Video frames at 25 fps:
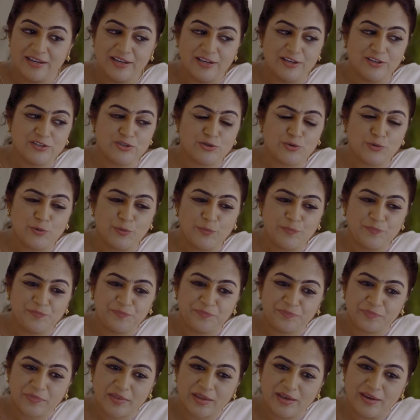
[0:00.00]
So
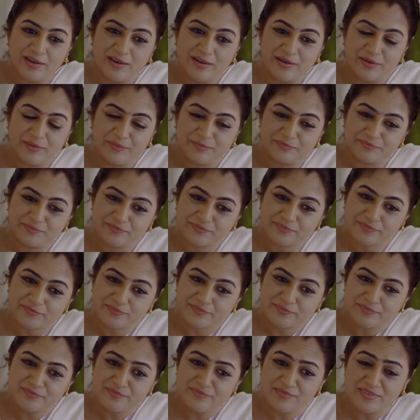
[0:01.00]

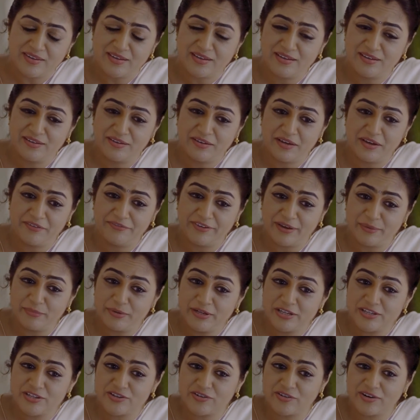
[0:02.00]
a
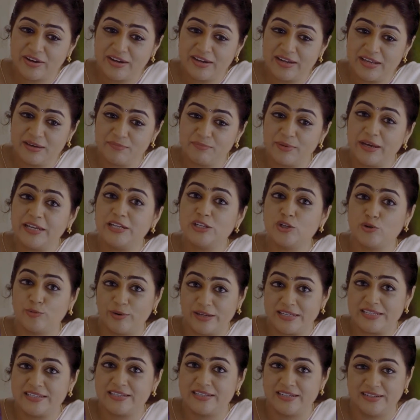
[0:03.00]
feminist reading might
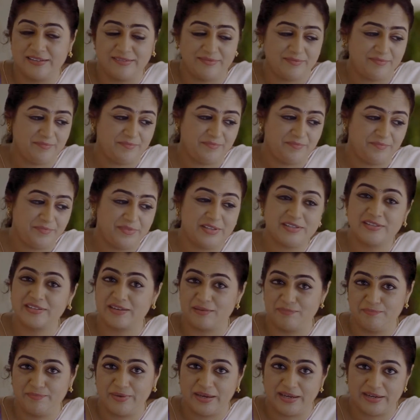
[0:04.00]
question this
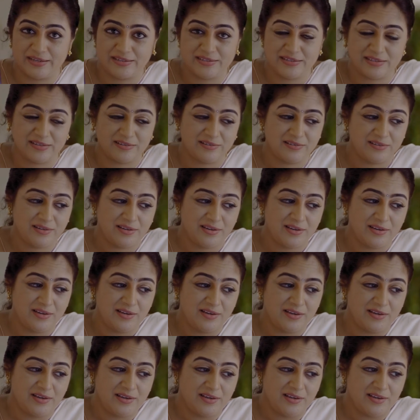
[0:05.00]
comparison
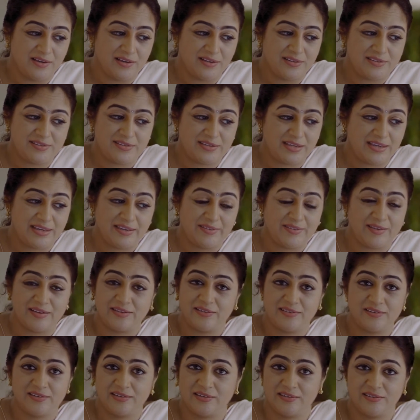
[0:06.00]
and say
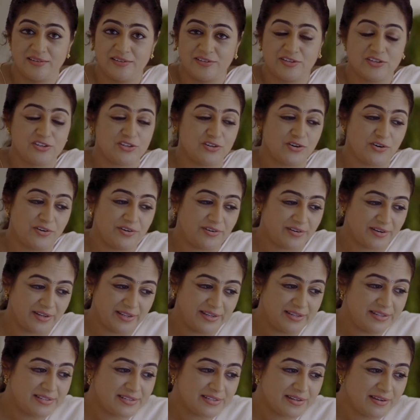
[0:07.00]
that this is not
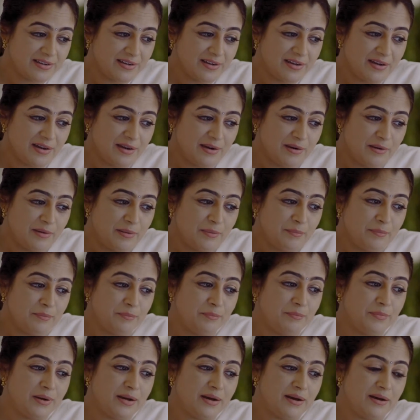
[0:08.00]
right.
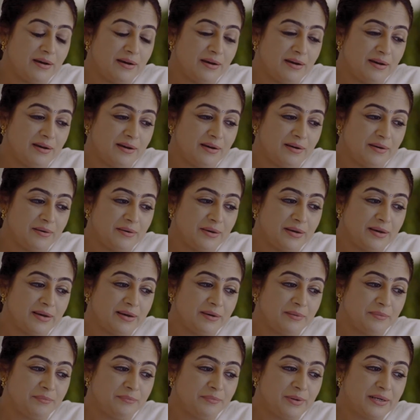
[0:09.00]

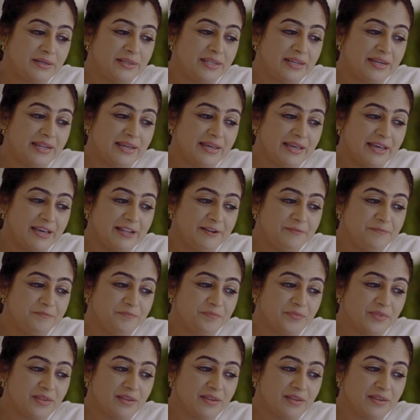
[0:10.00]
But then again,